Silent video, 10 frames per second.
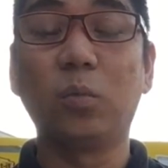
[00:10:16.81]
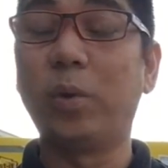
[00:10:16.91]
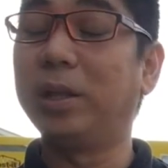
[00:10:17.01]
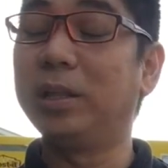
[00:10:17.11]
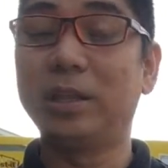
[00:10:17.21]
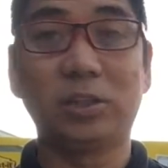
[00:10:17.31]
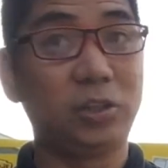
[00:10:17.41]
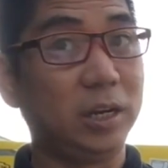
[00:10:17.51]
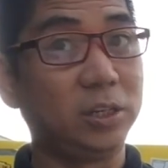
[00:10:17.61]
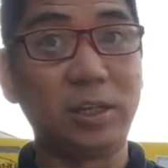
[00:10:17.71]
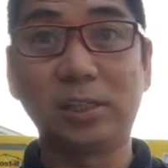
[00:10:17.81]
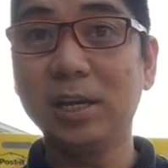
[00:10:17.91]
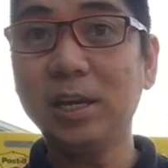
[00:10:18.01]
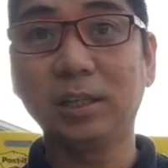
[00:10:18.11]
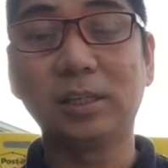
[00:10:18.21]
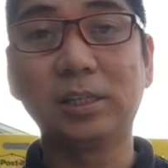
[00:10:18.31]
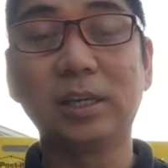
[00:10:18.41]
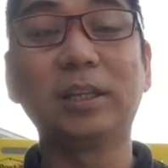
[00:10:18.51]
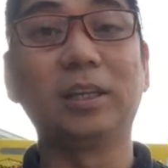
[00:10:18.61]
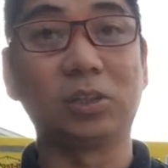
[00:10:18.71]
We did not change the seeds.
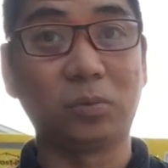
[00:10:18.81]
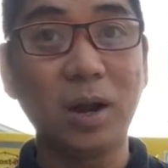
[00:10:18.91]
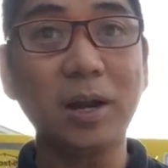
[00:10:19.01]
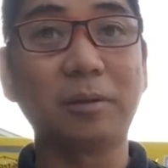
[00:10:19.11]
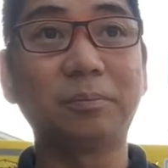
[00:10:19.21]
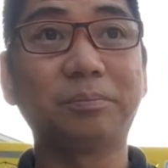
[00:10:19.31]
That's right.